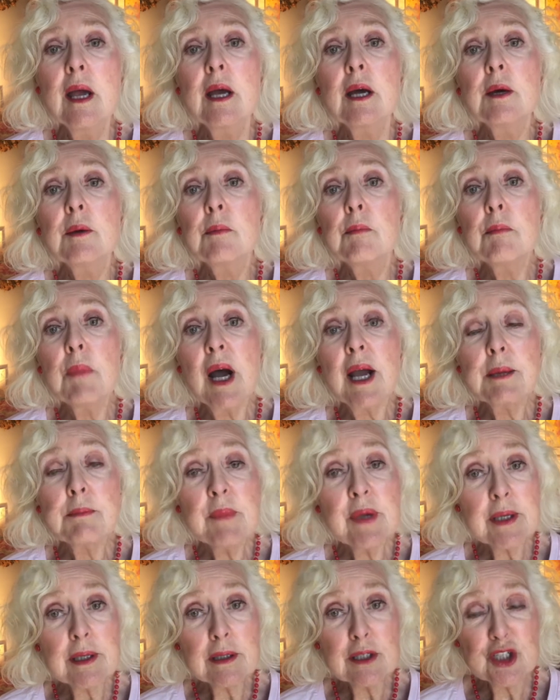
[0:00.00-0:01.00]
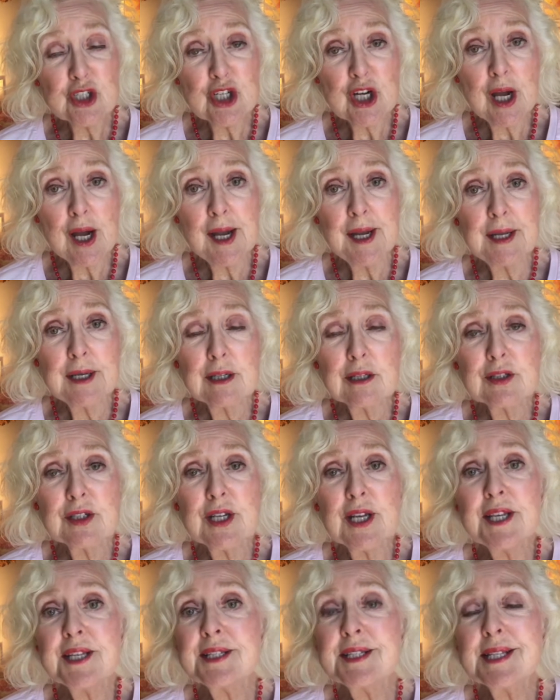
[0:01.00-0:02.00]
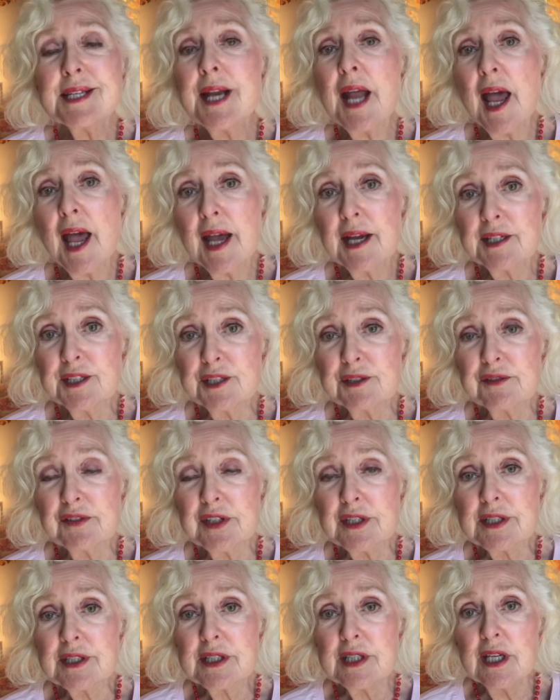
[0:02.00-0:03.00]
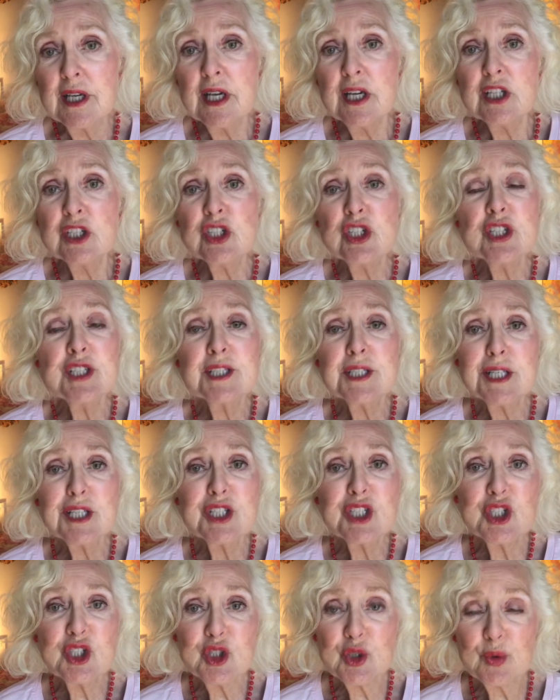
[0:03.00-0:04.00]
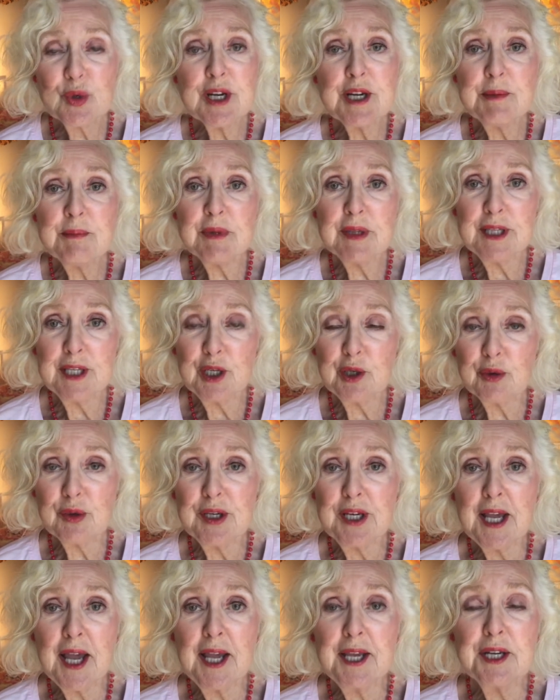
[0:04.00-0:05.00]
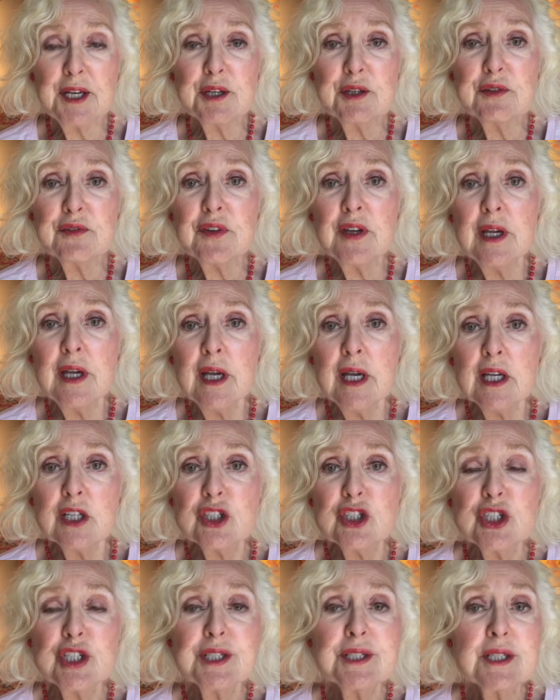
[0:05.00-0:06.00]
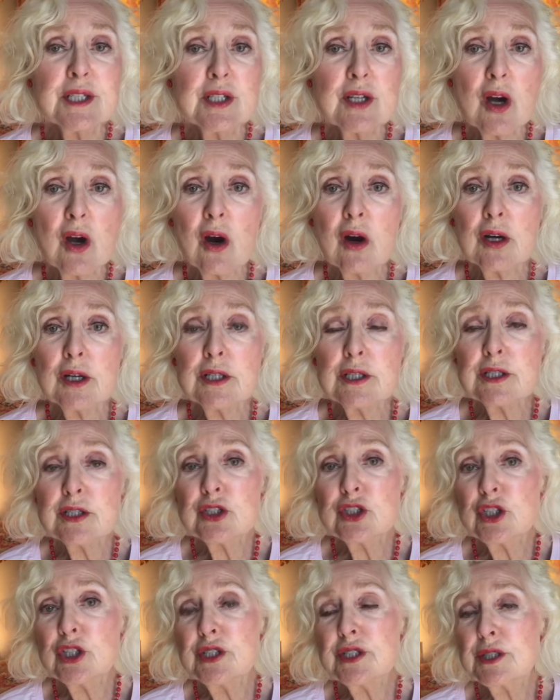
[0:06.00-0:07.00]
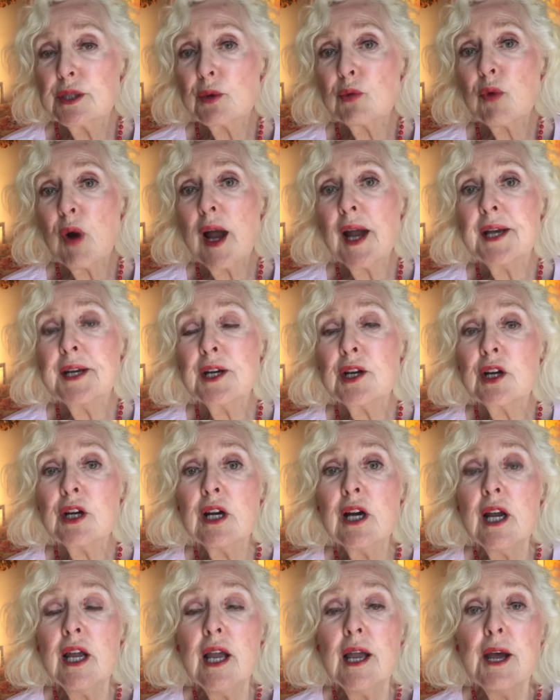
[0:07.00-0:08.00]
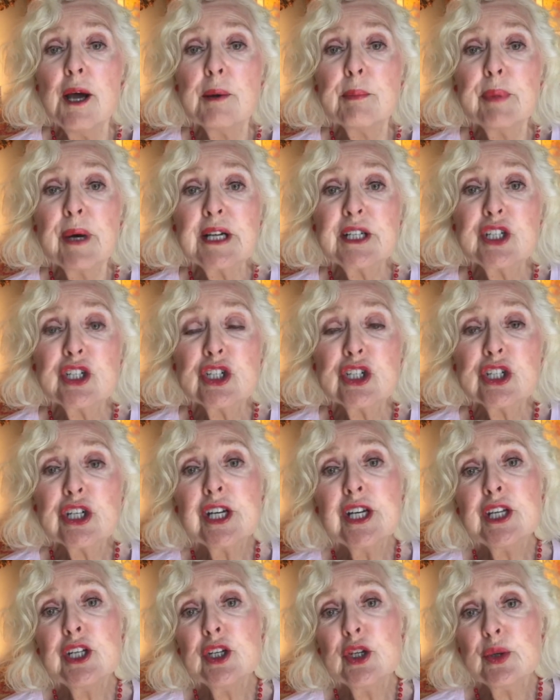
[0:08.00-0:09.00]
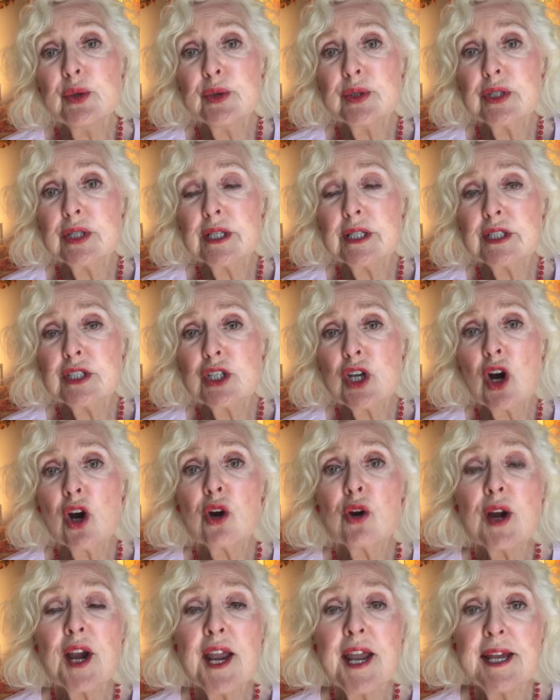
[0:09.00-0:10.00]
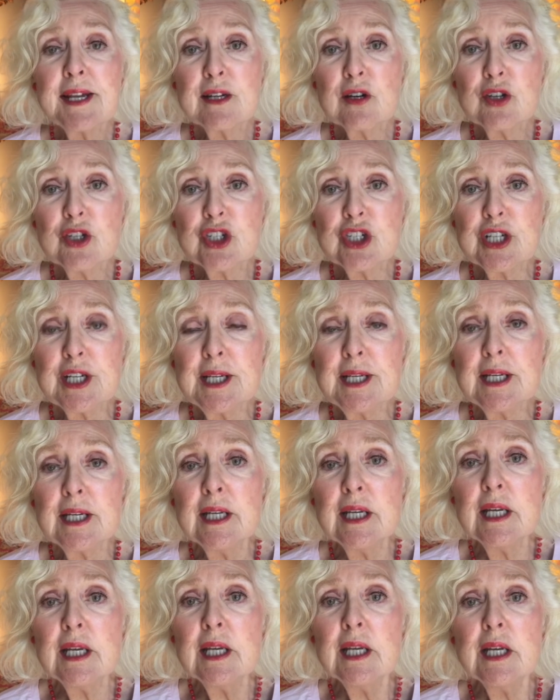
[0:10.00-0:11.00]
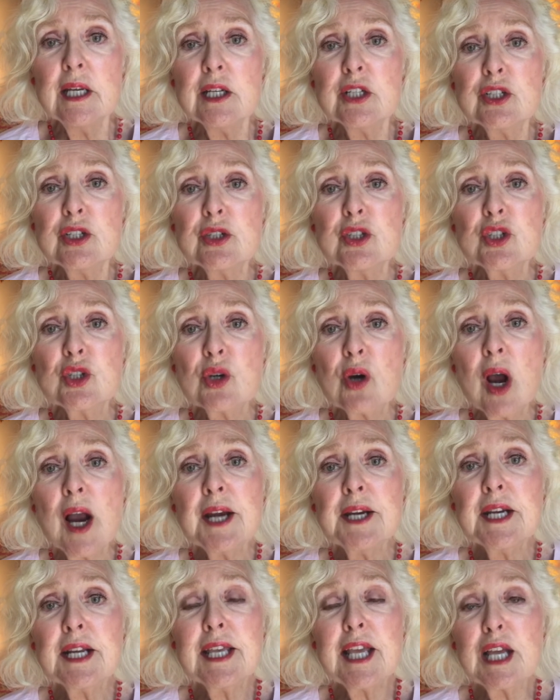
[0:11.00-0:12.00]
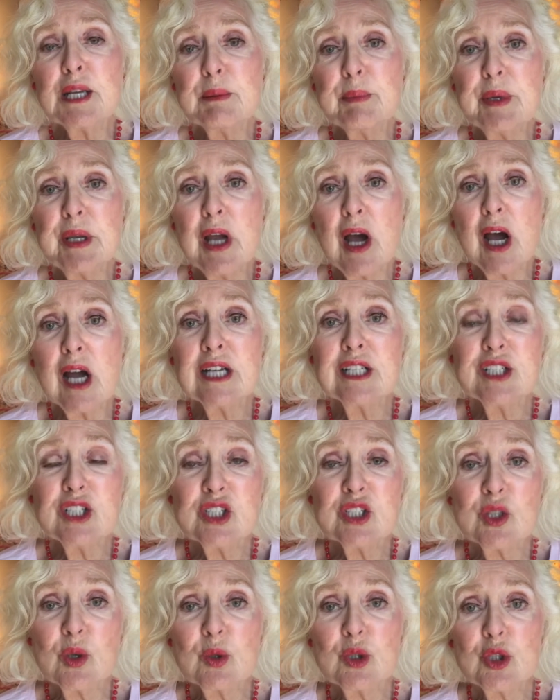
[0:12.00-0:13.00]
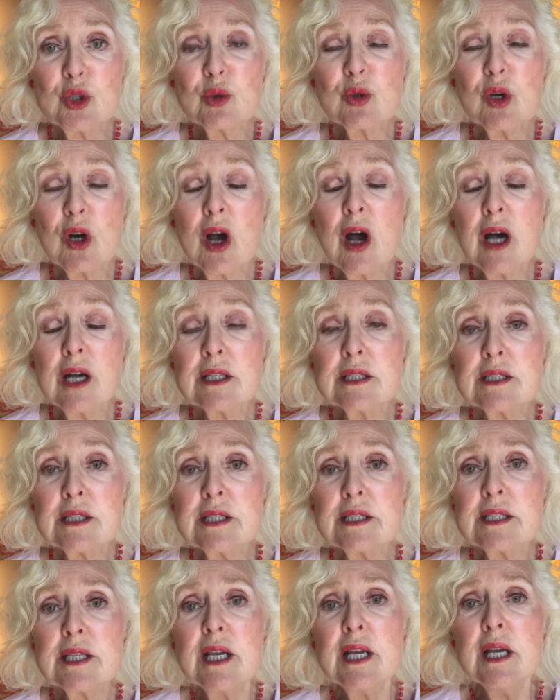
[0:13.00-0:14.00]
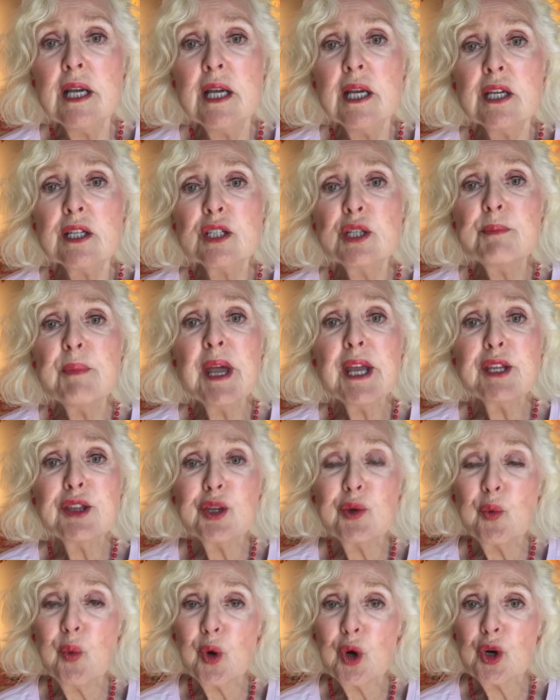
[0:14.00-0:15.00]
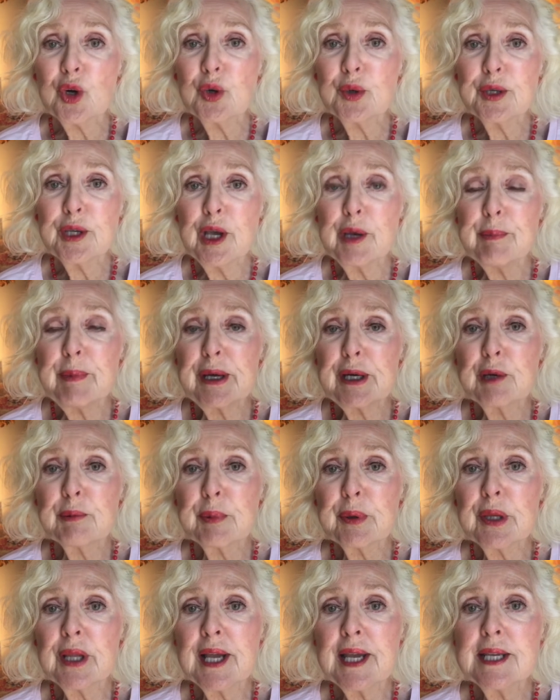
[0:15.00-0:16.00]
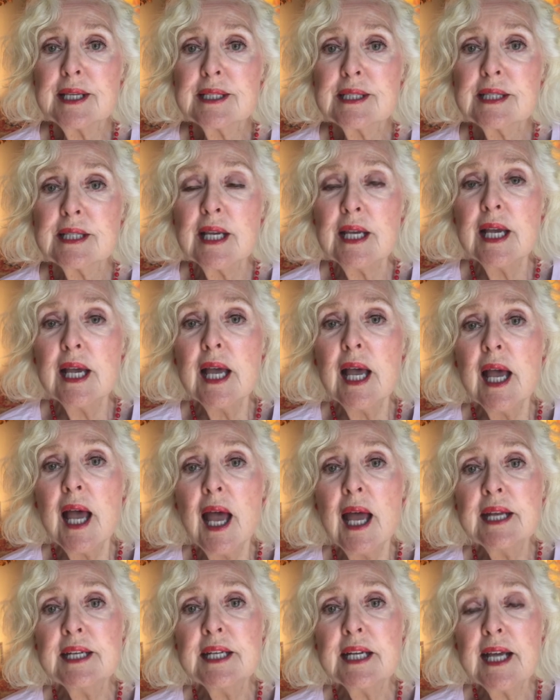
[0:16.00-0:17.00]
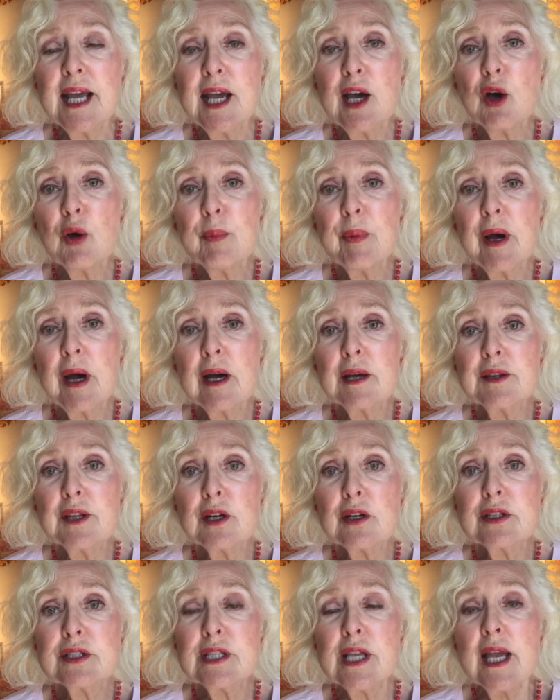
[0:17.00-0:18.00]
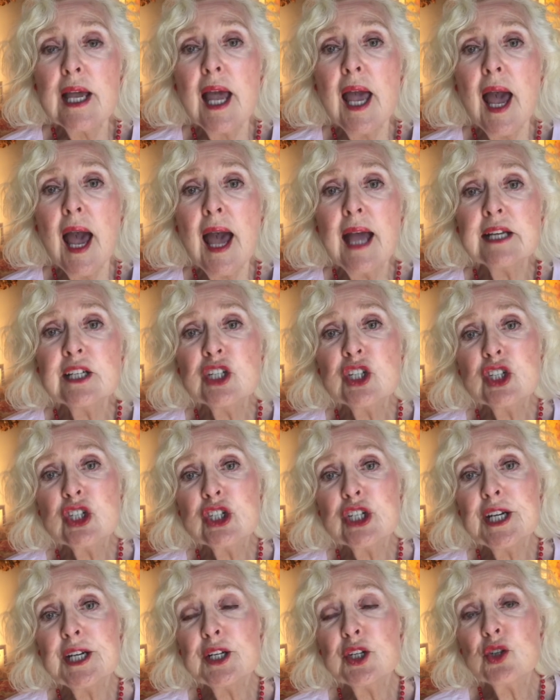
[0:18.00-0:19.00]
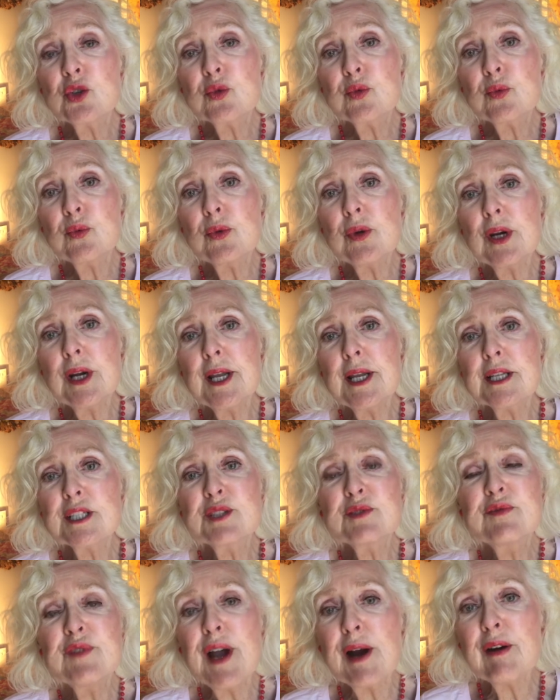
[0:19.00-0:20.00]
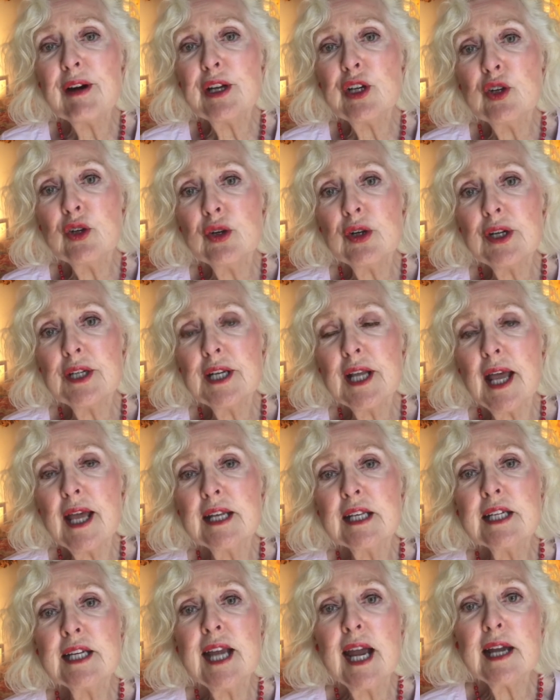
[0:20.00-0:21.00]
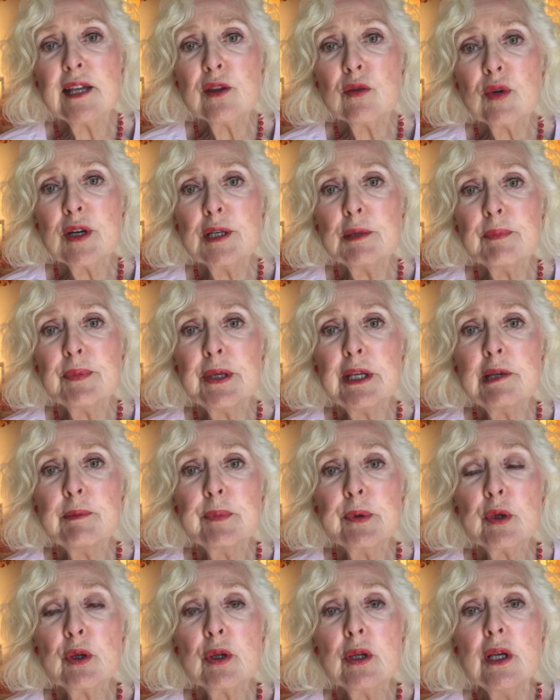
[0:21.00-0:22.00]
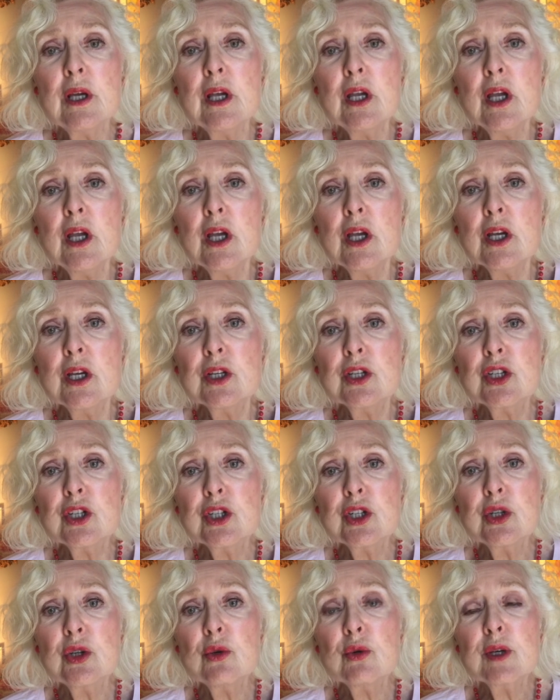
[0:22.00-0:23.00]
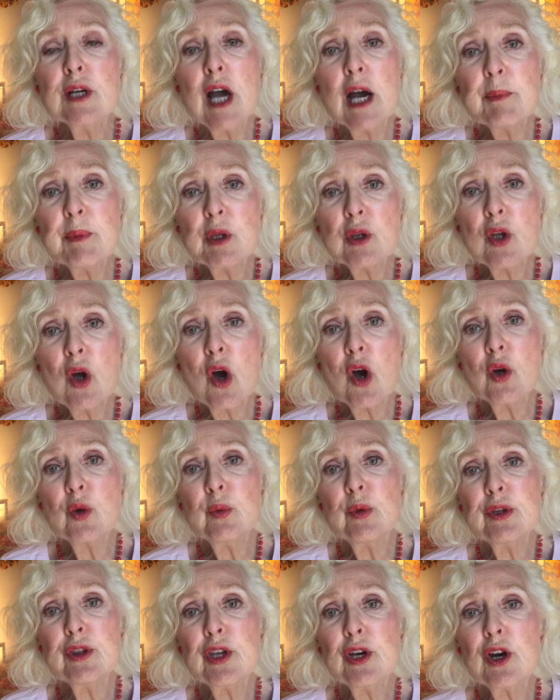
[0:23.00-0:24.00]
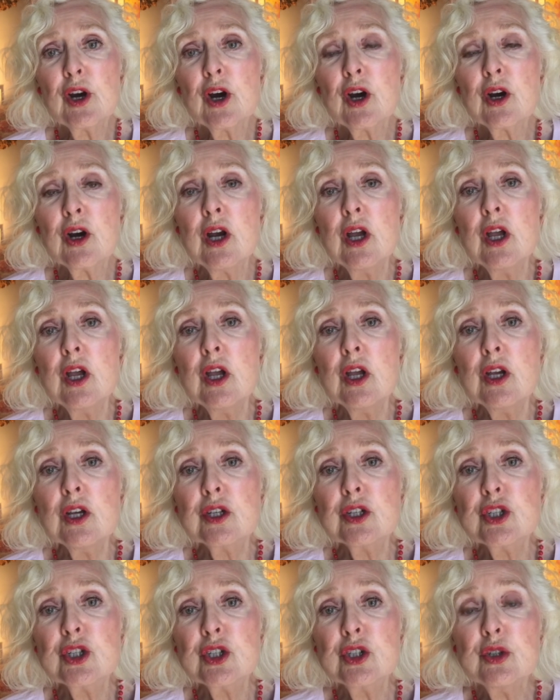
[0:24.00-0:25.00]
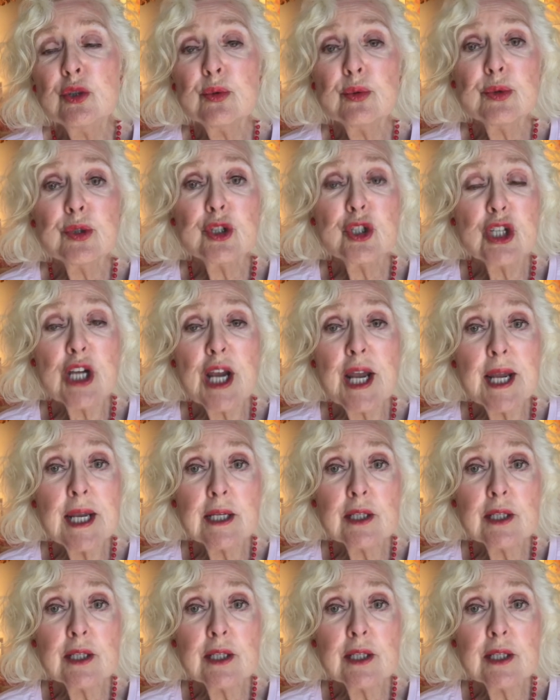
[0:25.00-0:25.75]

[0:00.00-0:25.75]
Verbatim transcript: My middle child is an activist. She's extremely creative. She's an artist, she's a writer, but she uses her energy to try to get behind social causes, to make the world a better place, and to help others. And she is very good at gathering people to come along with her to change